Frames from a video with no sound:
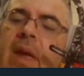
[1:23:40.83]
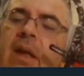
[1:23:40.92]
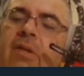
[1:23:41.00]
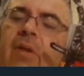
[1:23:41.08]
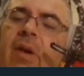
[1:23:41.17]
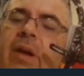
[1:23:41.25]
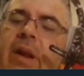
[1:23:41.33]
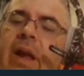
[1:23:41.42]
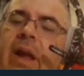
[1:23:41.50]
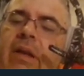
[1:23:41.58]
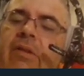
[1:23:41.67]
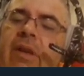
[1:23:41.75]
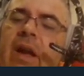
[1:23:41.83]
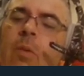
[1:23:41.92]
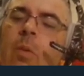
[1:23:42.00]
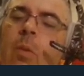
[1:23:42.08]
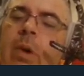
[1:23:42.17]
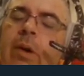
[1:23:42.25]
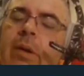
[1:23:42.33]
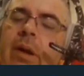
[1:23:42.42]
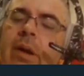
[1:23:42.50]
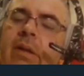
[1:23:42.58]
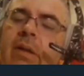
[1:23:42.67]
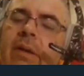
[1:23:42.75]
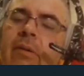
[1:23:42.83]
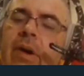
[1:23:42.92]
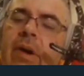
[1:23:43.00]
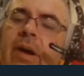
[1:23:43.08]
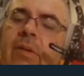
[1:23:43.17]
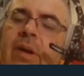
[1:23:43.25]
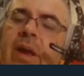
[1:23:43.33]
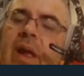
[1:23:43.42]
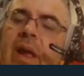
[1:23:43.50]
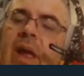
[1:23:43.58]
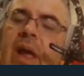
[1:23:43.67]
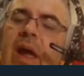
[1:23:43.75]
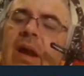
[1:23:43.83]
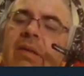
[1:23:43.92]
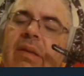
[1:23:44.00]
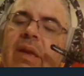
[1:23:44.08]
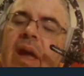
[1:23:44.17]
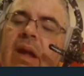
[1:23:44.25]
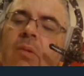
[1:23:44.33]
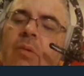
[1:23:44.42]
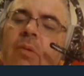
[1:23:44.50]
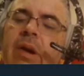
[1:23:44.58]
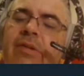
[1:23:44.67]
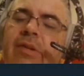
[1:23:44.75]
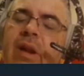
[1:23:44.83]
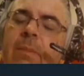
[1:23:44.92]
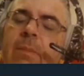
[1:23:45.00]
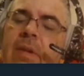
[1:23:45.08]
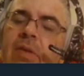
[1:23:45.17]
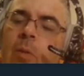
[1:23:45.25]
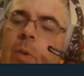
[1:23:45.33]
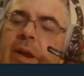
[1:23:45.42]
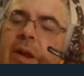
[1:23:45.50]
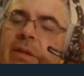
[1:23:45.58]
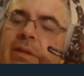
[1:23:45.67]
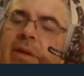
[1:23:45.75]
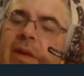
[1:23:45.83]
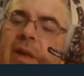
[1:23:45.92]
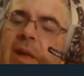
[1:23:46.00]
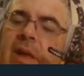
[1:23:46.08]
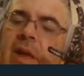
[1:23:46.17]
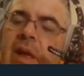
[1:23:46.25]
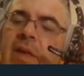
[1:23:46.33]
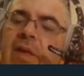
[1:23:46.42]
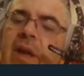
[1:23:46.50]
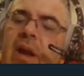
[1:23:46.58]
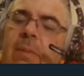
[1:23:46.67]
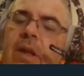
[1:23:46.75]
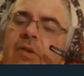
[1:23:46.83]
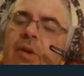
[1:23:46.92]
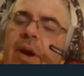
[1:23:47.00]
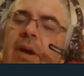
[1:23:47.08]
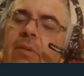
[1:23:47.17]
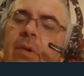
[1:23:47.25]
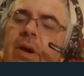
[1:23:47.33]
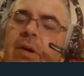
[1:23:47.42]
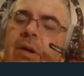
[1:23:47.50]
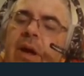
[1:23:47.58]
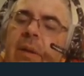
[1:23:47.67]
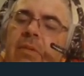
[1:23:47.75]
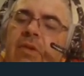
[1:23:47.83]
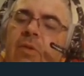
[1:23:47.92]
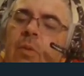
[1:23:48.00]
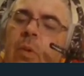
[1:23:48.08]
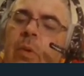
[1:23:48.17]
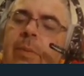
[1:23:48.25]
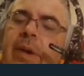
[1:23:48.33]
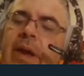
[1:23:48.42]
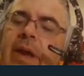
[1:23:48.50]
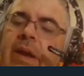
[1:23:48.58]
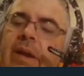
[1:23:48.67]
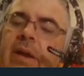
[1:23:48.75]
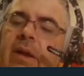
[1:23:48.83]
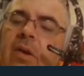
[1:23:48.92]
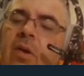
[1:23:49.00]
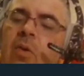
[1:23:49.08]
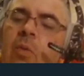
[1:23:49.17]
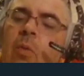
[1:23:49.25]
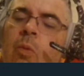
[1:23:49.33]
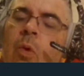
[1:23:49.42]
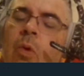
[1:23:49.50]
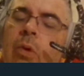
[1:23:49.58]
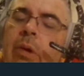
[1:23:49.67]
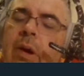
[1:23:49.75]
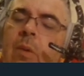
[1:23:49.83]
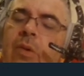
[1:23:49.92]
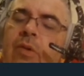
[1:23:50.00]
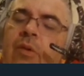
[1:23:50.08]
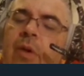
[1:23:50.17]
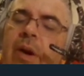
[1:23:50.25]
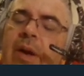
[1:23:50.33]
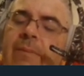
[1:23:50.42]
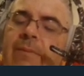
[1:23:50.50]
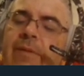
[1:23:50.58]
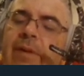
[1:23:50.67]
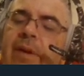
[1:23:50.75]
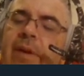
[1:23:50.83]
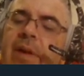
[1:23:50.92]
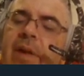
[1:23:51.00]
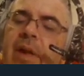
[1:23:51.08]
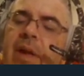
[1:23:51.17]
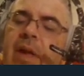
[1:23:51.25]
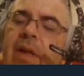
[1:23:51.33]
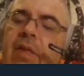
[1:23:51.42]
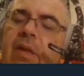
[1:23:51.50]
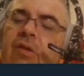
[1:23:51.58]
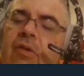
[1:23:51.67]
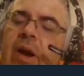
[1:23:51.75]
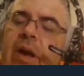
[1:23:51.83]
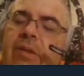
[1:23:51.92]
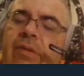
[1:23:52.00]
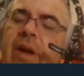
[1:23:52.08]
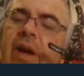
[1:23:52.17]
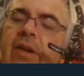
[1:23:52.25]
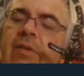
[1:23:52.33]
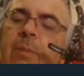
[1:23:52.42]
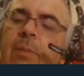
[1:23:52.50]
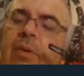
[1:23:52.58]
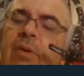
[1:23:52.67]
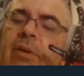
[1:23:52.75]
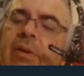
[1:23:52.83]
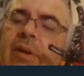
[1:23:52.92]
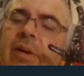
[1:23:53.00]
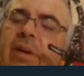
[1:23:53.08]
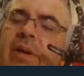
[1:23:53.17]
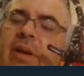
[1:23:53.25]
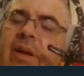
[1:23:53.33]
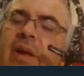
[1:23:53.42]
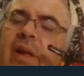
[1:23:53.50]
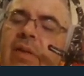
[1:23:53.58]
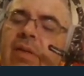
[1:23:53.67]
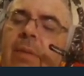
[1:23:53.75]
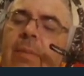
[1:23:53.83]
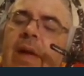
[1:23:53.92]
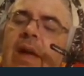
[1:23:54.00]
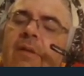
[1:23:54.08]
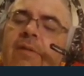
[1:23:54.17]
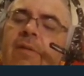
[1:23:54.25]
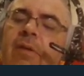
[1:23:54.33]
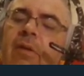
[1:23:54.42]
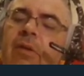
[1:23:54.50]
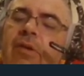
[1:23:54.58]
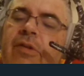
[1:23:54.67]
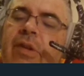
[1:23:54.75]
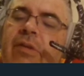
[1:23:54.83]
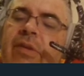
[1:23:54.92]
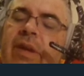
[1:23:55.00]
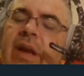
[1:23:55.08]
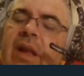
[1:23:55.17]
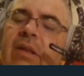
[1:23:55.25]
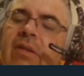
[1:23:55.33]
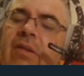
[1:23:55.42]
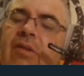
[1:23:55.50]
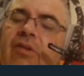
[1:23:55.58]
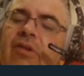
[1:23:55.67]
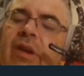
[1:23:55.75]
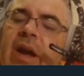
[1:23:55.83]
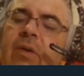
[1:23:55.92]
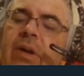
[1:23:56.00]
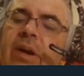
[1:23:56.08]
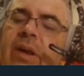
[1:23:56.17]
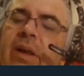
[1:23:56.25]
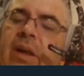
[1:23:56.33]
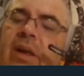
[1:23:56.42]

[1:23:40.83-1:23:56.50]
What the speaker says: Its long neck sank wearily to the ground, and its head rested amid the wheat. The enemy dragon rider came swooping in, roaring with triumph. The dragon's eyes burned. The man flourished his lance and shouted.